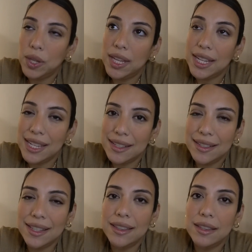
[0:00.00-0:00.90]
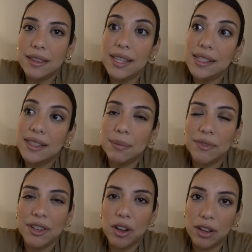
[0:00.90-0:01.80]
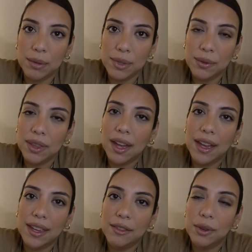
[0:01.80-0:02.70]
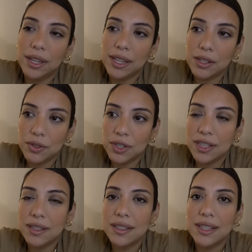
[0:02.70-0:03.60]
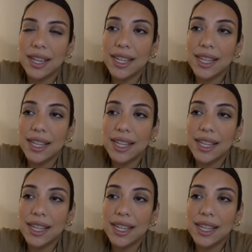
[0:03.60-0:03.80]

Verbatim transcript: it is in this type of economy with high interest